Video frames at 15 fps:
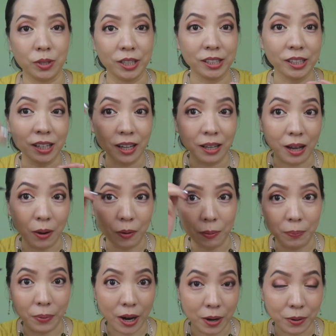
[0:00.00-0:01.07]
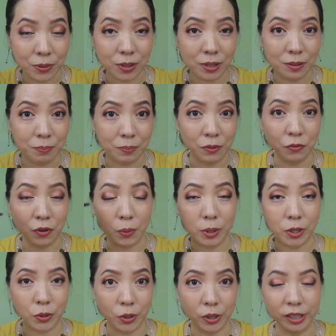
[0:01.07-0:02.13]
neaten up our brows before
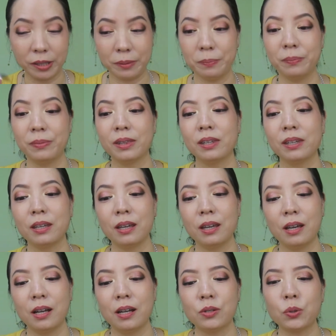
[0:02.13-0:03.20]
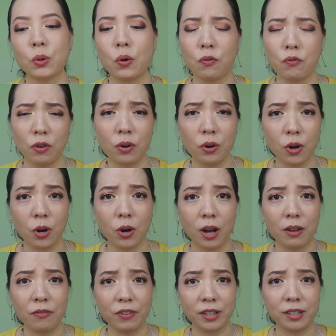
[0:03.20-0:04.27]
we draw them. So overall,
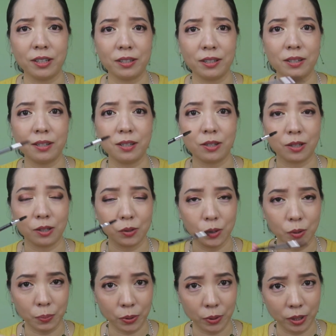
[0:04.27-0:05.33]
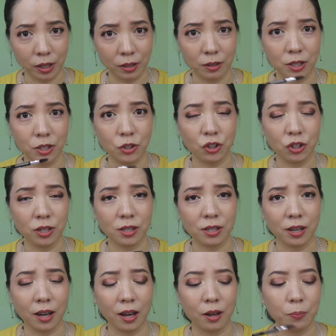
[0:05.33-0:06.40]
I find that this is a good product. It's
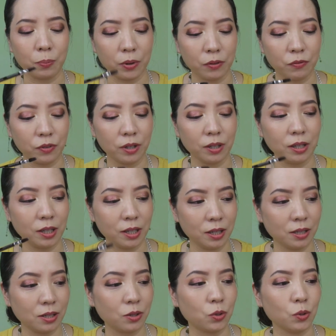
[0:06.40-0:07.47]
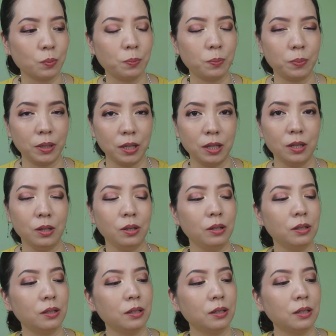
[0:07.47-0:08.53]
just that I prefer it to be
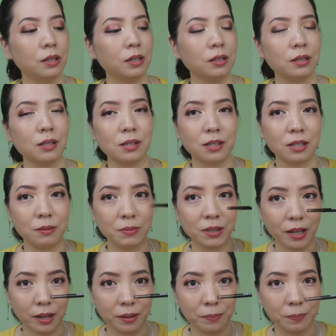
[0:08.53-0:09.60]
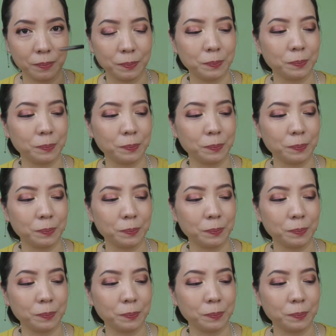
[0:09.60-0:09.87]
the slim type.